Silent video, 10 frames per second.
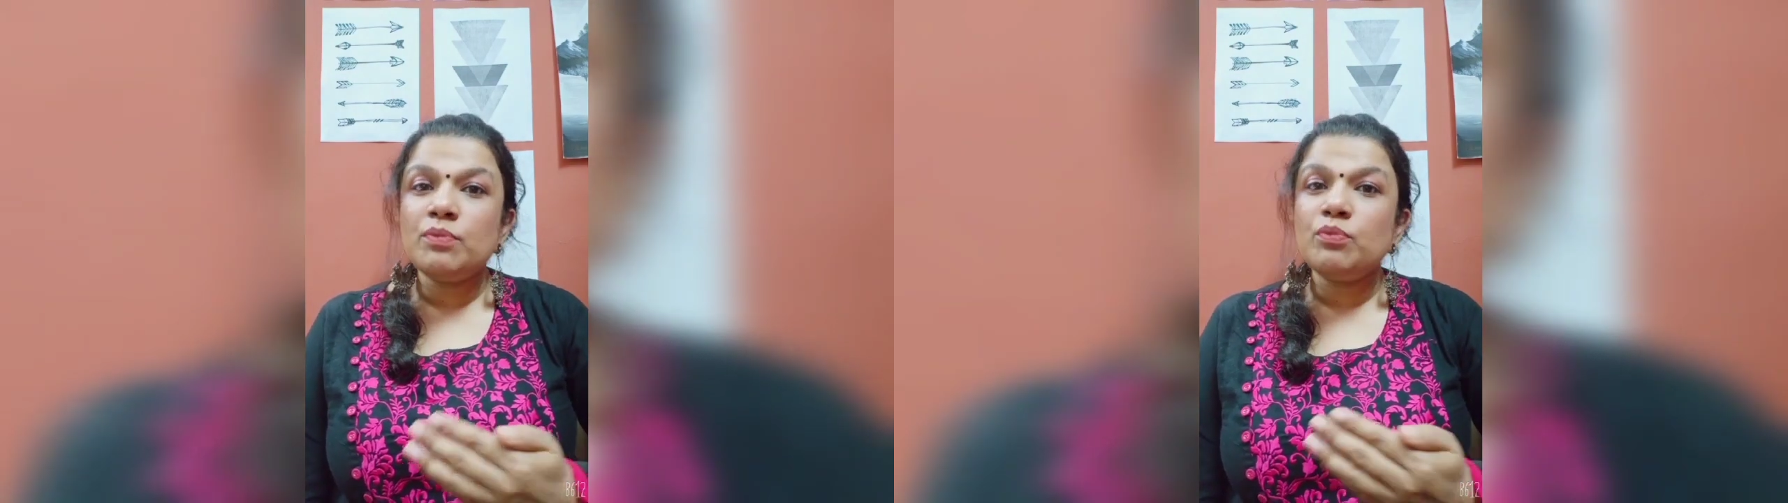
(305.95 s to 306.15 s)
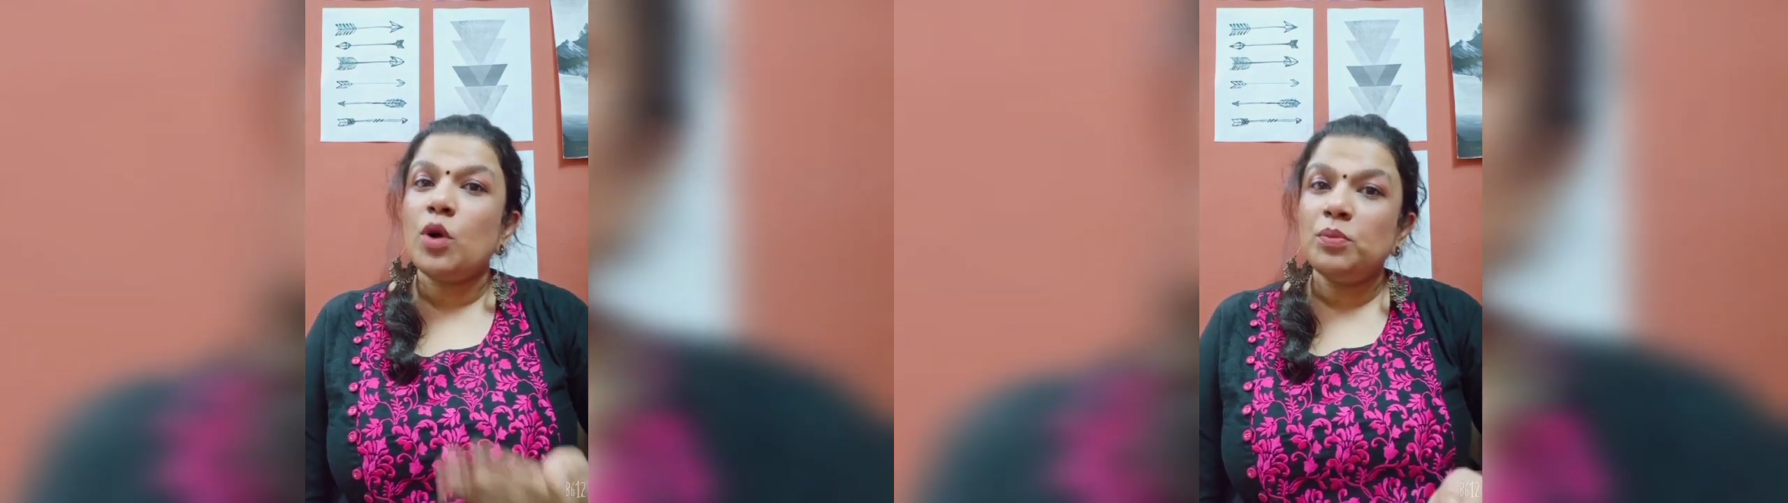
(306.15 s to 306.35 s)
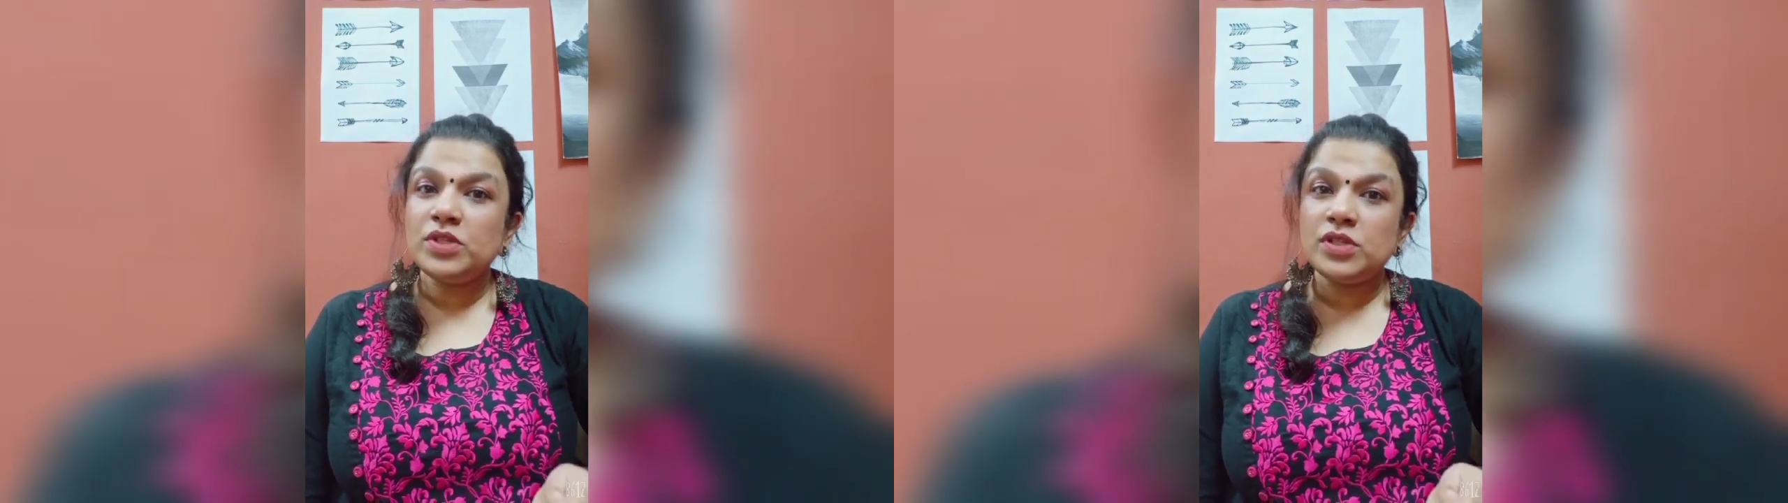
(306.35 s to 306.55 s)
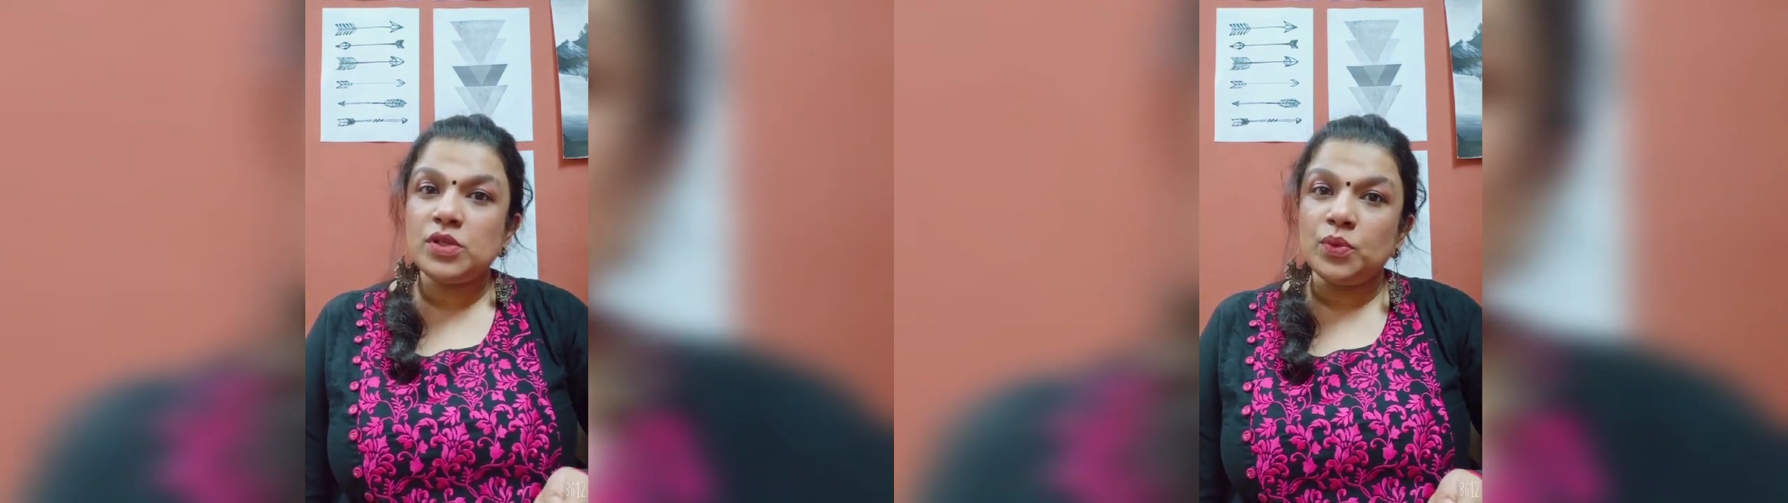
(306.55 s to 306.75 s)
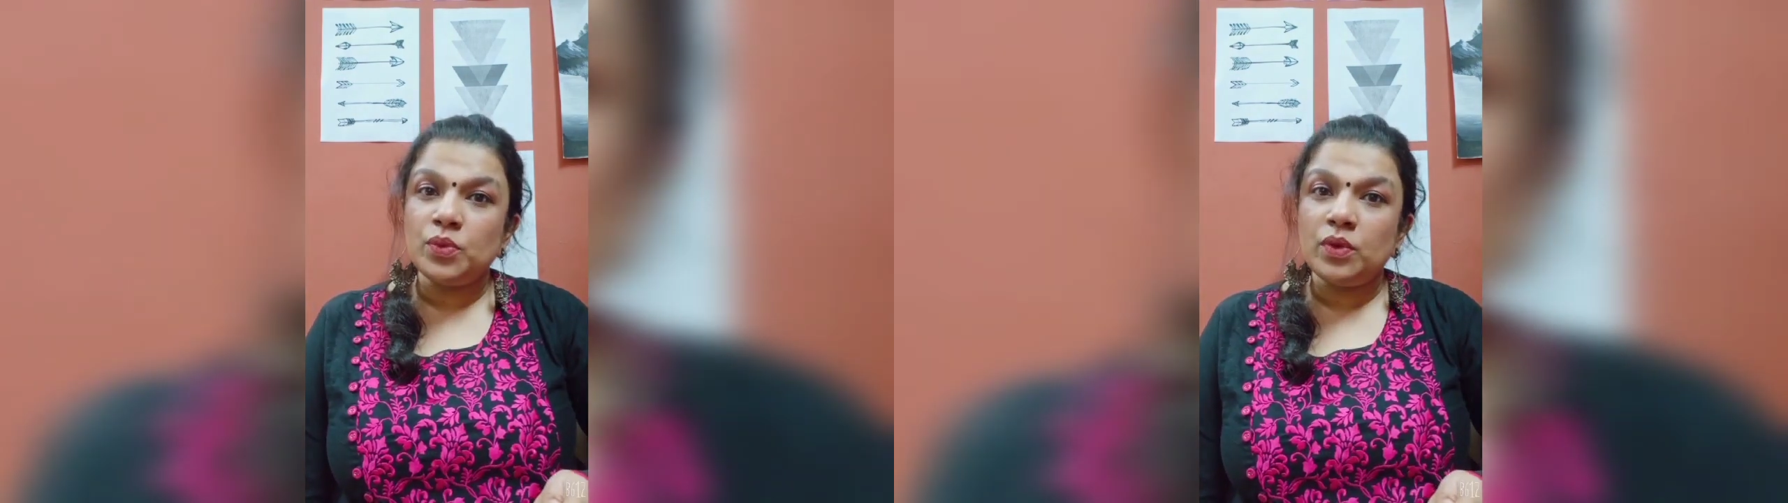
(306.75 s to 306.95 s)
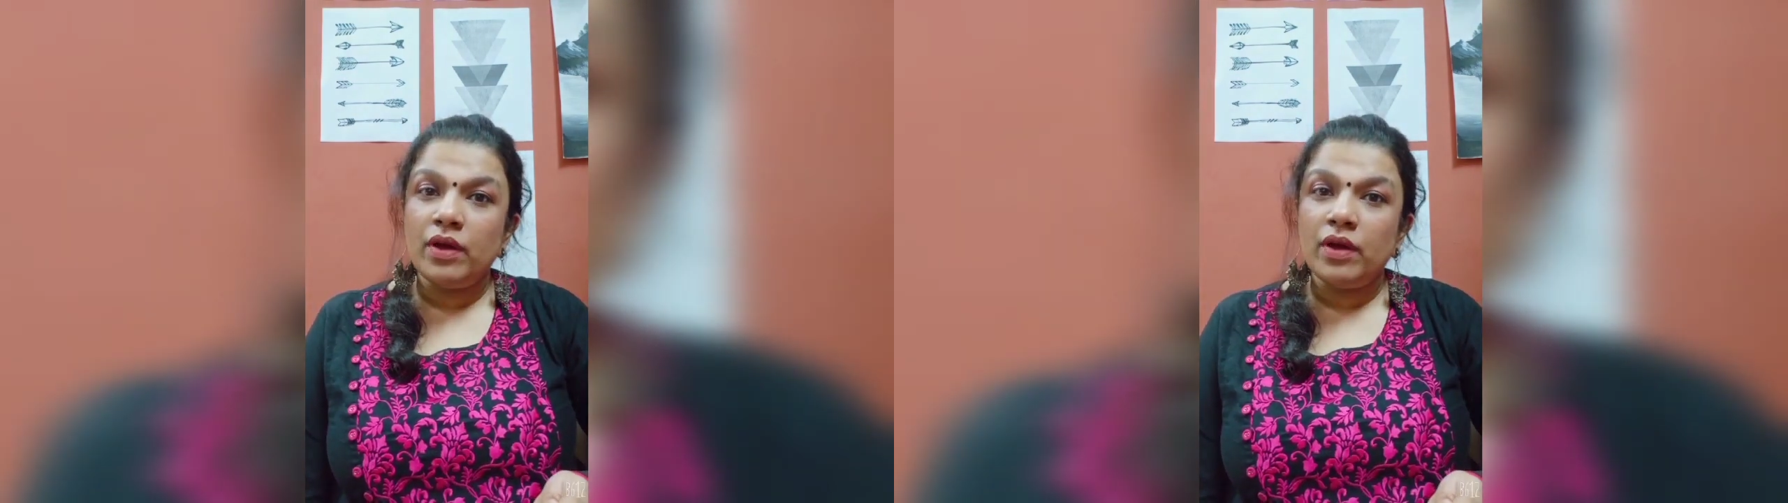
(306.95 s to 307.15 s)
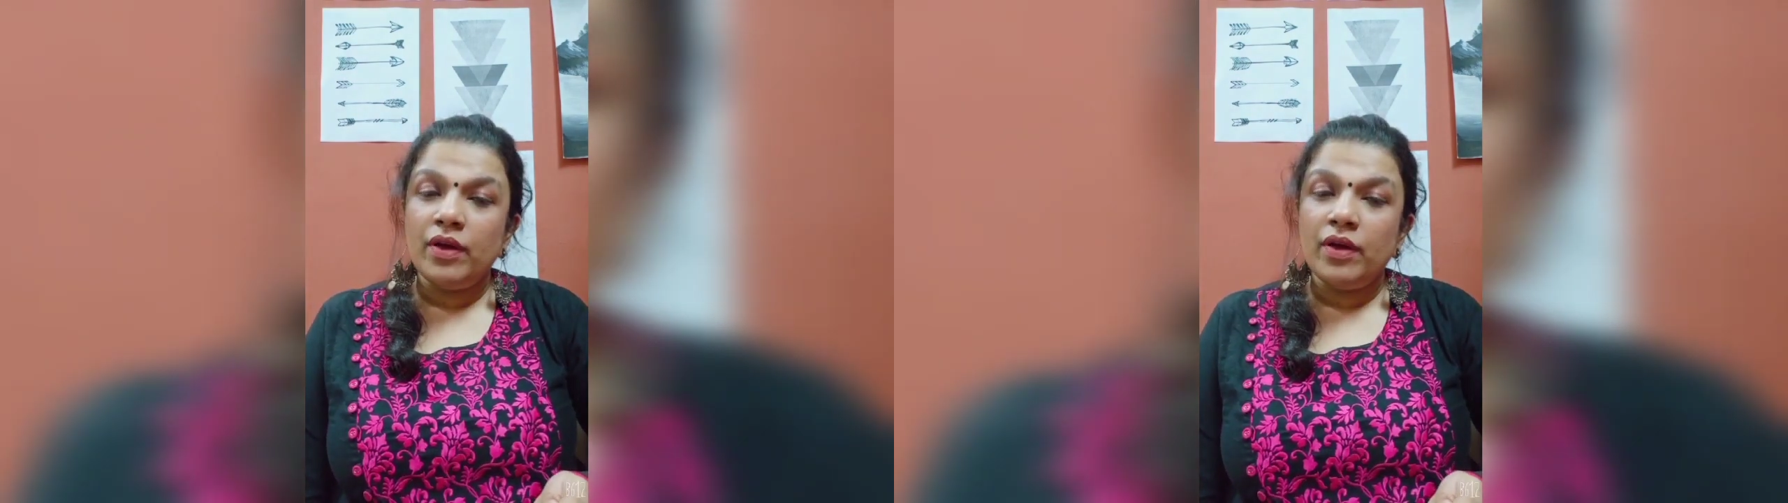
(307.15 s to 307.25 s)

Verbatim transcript: i can promise you